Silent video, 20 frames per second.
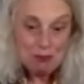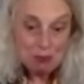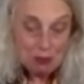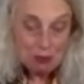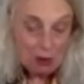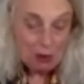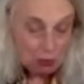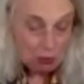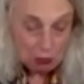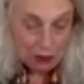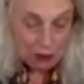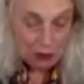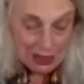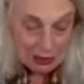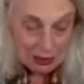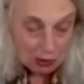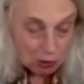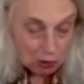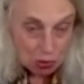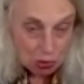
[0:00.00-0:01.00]
great
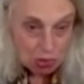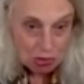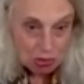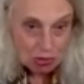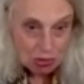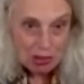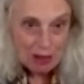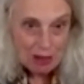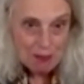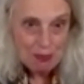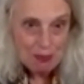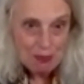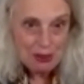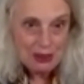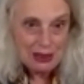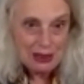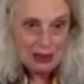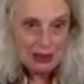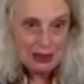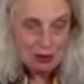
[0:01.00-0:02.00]
losses happening
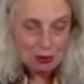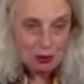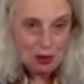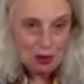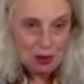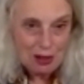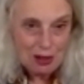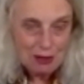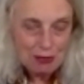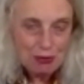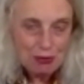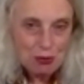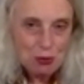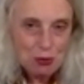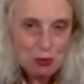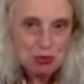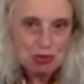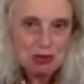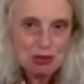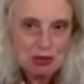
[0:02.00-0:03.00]
in your life
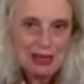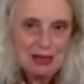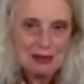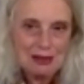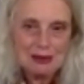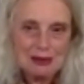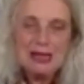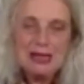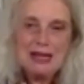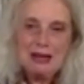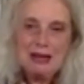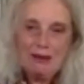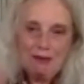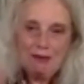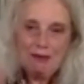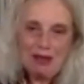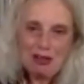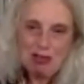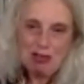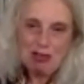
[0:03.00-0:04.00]
altogether.
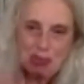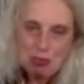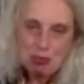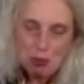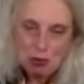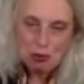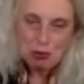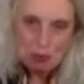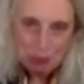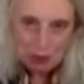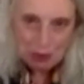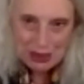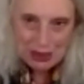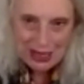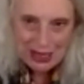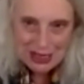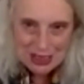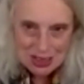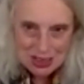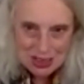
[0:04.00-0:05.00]
That is what
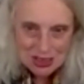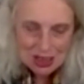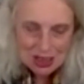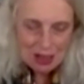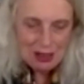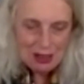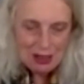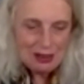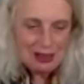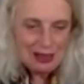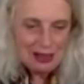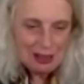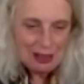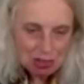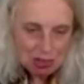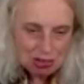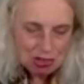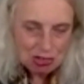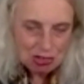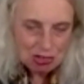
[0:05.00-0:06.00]
creates the
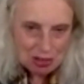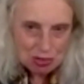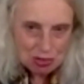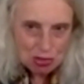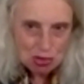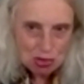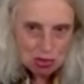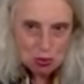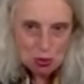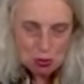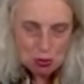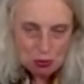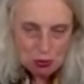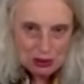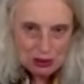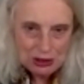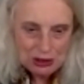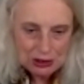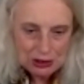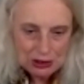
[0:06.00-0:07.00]
existential
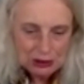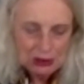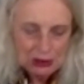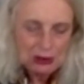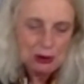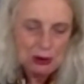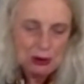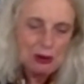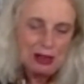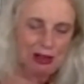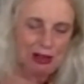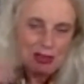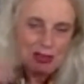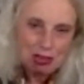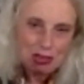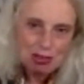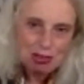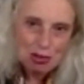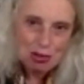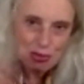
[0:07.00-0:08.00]
crisis. So an
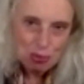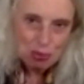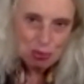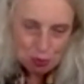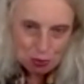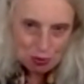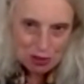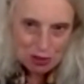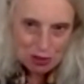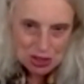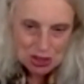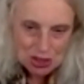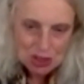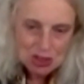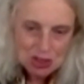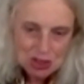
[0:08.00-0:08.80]
existential crisis